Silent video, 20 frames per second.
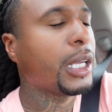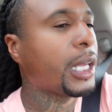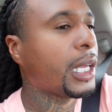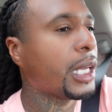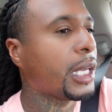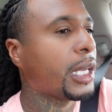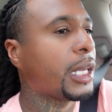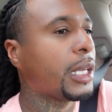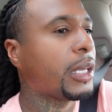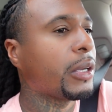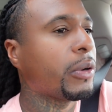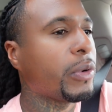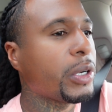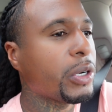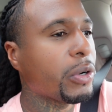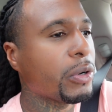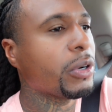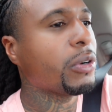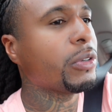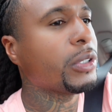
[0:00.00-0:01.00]
and we're
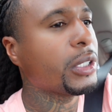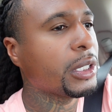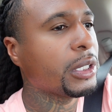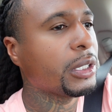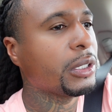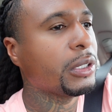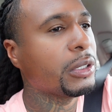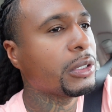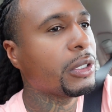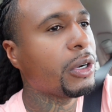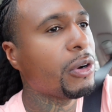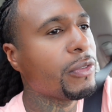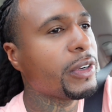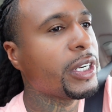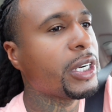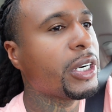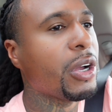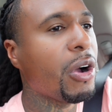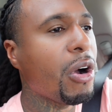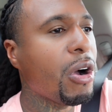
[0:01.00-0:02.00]
gonna go to over
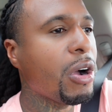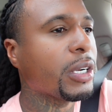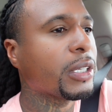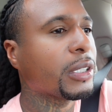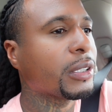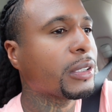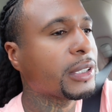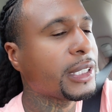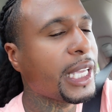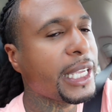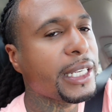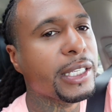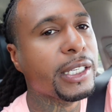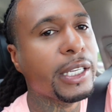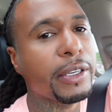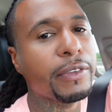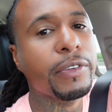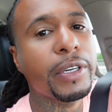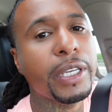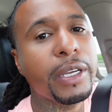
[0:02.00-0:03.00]
here to Hawk, take
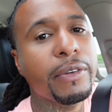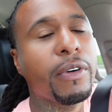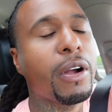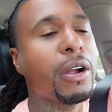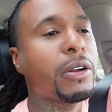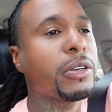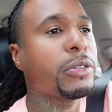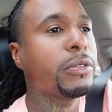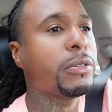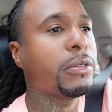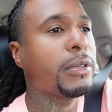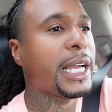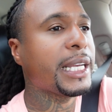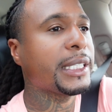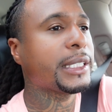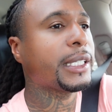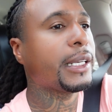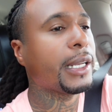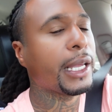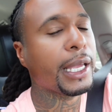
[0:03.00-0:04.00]
delivery of our new
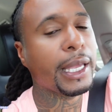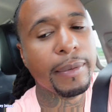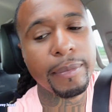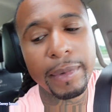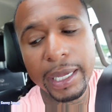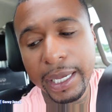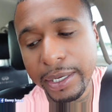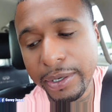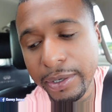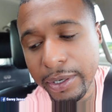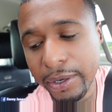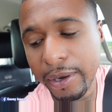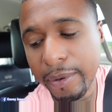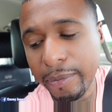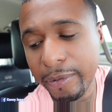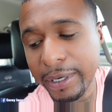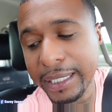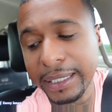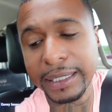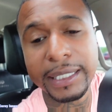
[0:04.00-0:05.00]
Escalade, man. You know, I
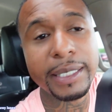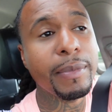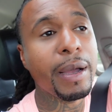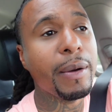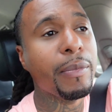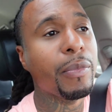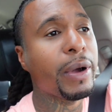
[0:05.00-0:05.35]
went to see my